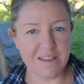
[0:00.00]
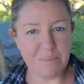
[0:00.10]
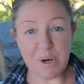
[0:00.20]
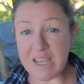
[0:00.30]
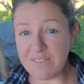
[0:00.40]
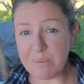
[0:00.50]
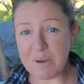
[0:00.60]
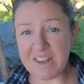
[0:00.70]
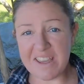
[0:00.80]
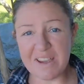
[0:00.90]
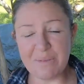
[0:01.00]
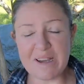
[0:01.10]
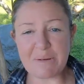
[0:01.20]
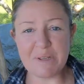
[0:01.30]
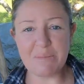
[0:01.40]
Good morning everybody, and
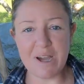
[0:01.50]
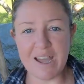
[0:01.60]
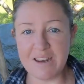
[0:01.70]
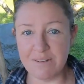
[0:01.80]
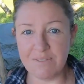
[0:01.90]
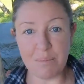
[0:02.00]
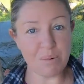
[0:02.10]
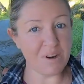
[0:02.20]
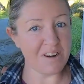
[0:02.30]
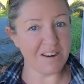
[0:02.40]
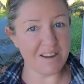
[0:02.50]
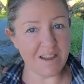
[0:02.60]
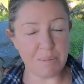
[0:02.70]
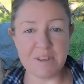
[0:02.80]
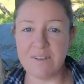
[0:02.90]
welcome to my November
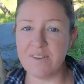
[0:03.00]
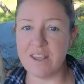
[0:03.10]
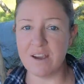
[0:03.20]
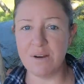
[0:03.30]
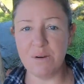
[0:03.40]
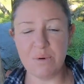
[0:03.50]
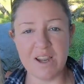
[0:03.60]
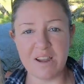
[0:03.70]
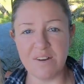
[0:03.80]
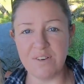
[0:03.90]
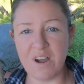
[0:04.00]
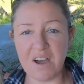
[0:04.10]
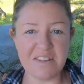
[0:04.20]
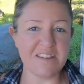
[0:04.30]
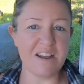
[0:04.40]
update video where I go over
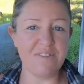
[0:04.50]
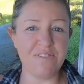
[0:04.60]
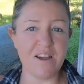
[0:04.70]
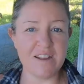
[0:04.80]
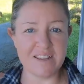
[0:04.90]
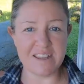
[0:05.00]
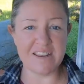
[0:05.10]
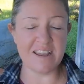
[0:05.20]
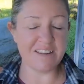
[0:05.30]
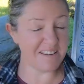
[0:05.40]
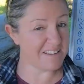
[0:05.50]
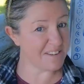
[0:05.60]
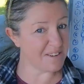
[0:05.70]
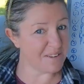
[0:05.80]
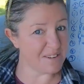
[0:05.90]
all the stuff I did and didn't
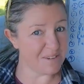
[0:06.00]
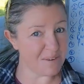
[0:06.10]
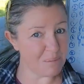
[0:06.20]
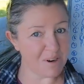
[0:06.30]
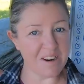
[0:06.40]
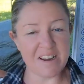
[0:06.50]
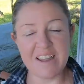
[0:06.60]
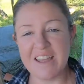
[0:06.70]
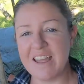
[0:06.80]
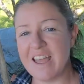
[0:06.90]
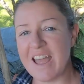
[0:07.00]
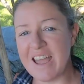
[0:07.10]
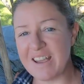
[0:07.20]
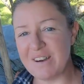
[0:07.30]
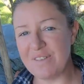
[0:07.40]
do in November
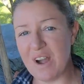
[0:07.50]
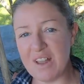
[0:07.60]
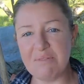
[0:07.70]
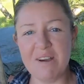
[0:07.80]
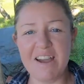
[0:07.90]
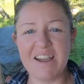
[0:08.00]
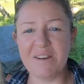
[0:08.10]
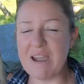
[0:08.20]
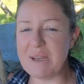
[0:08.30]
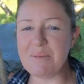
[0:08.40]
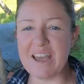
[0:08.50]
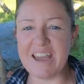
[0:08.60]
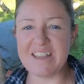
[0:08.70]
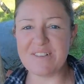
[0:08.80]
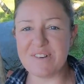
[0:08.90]
and go over all of my grand
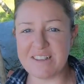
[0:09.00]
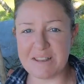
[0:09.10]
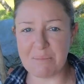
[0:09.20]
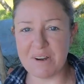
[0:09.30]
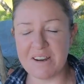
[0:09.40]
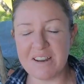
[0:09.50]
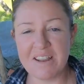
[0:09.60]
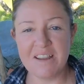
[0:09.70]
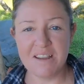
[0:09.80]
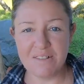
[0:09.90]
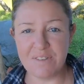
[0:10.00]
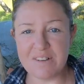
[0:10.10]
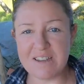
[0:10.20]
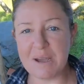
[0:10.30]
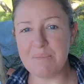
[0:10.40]
plans for December.
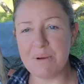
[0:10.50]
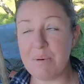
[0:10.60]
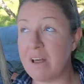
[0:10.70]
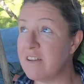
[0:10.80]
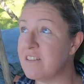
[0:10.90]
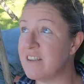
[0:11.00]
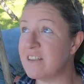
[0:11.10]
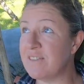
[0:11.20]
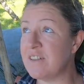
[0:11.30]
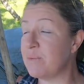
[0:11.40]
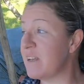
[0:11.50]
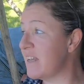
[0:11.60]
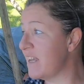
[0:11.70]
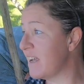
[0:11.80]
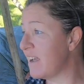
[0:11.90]
First up, apologies if it's
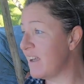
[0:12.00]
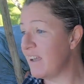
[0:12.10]
windy.